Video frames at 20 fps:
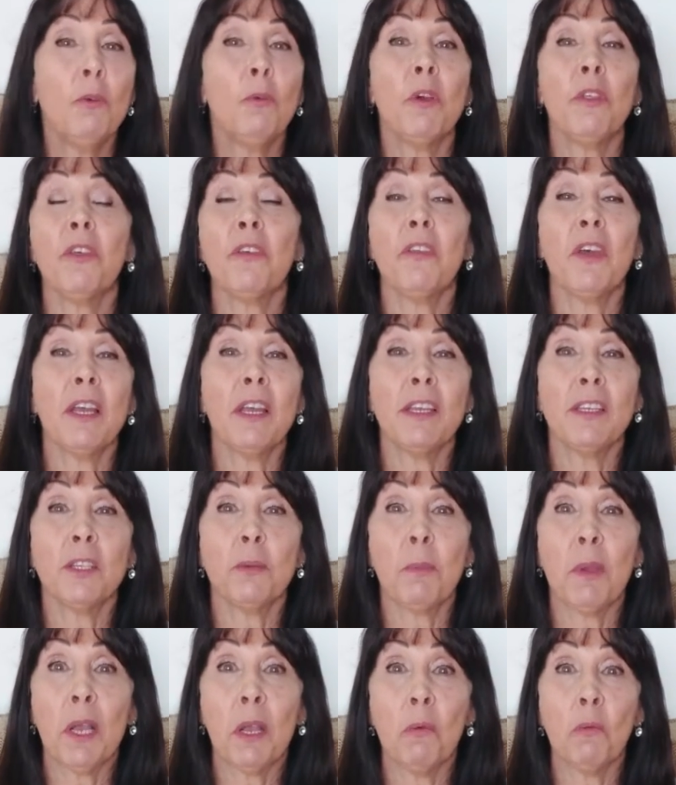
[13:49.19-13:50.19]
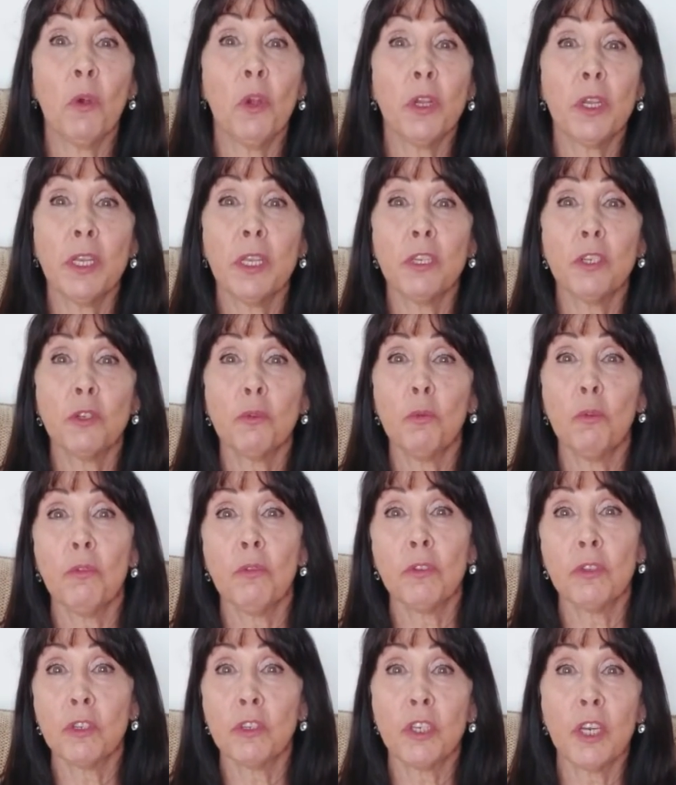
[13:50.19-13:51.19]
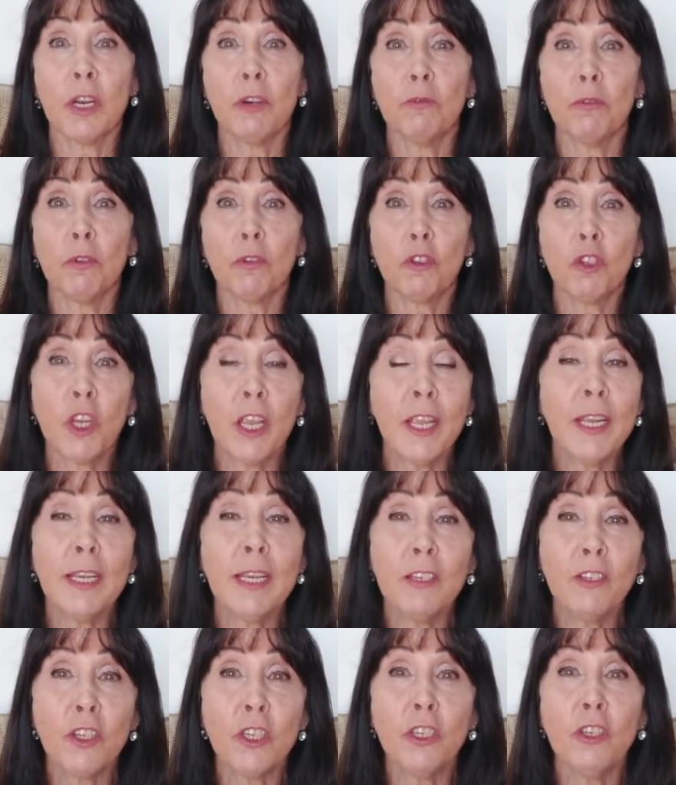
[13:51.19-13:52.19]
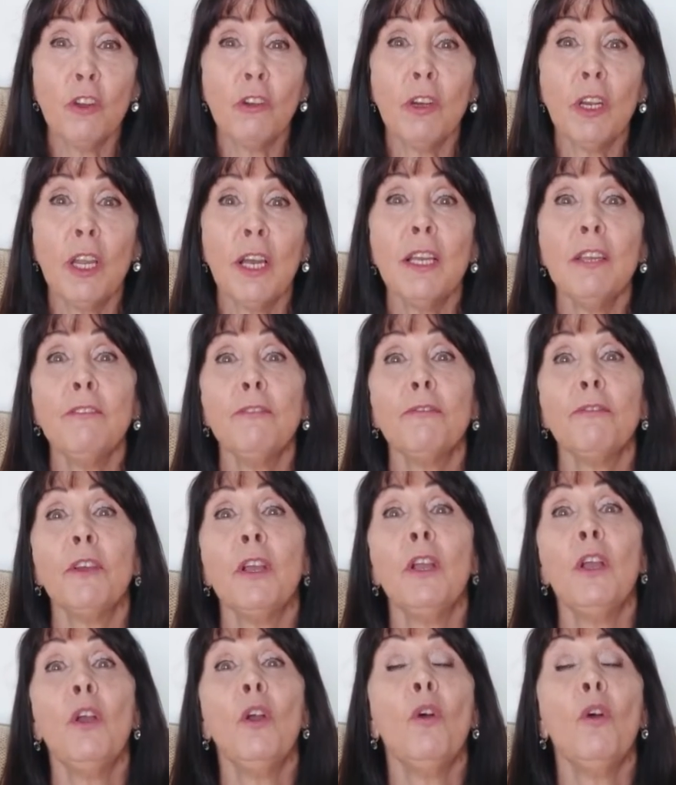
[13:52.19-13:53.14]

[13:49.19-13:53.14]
whether that is about working towards a general change in your life